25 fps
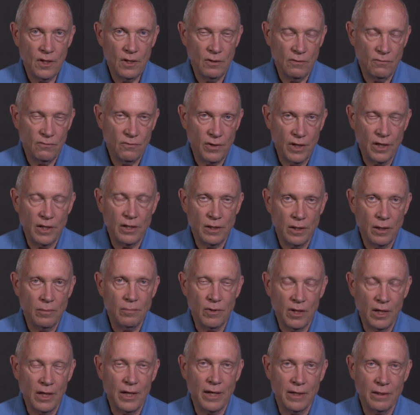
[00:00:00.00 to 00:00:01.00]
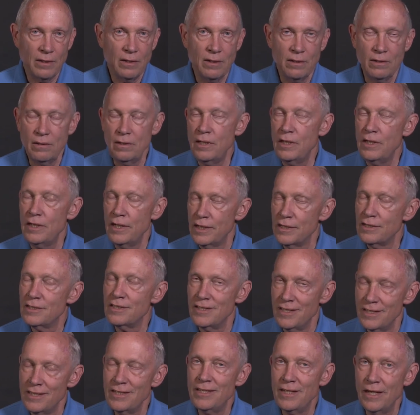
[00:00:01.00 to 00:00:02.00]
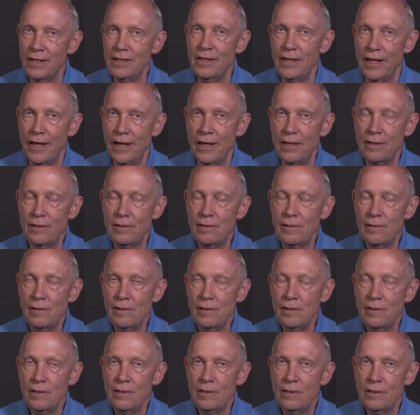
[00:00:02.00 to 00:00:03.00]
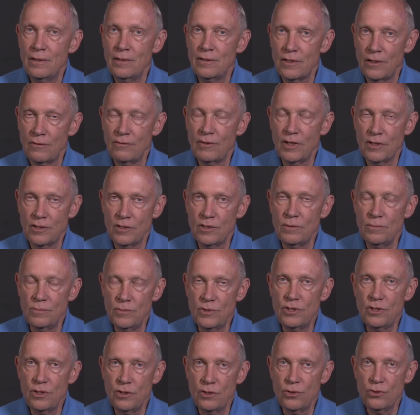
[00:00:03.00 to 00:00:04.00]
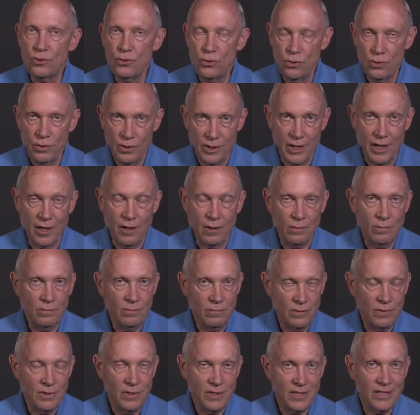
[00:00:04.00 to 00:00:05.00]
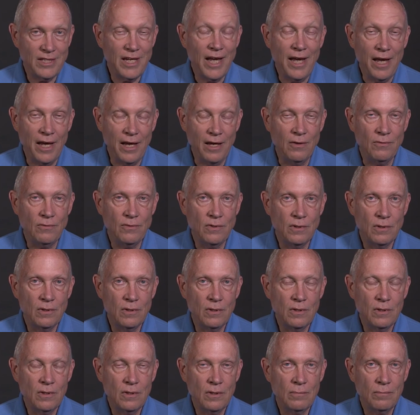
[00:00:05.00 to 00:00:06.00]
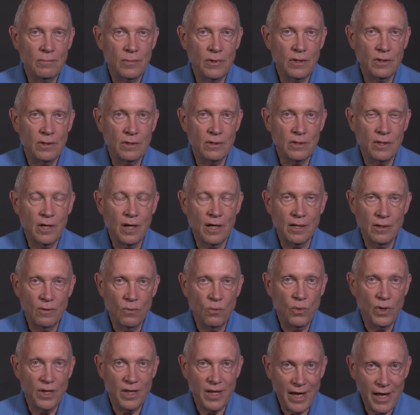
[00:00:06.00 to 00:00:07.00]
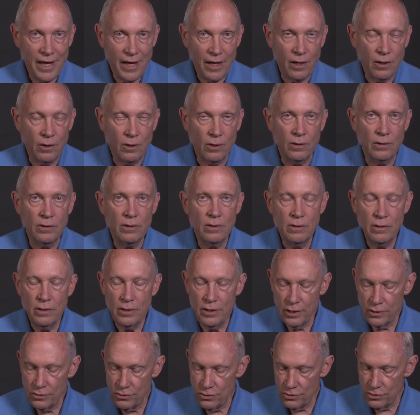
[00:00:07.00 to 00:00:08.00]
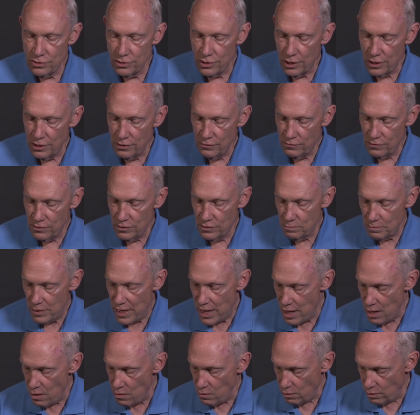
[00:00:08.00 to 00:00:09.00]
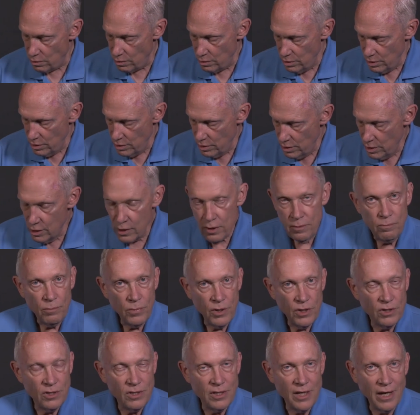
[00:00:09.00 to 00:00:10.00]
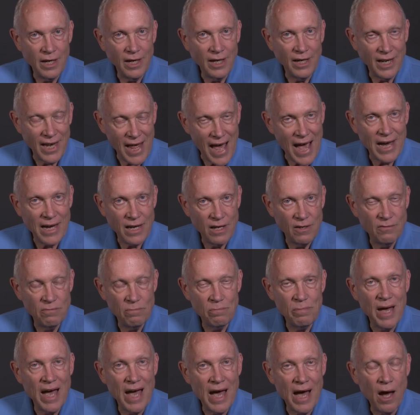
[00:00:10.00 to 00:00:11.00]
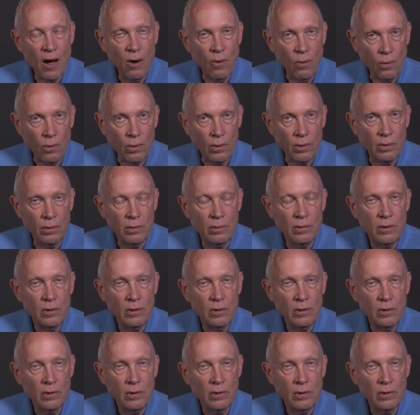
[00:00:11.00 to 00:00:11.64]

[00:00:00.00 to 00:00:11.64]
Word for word: And frankly, I'm glad that he hasn't done that, because I've got some sinners who are now saved because God withheld the exercise of his power. But it's not a lack of power.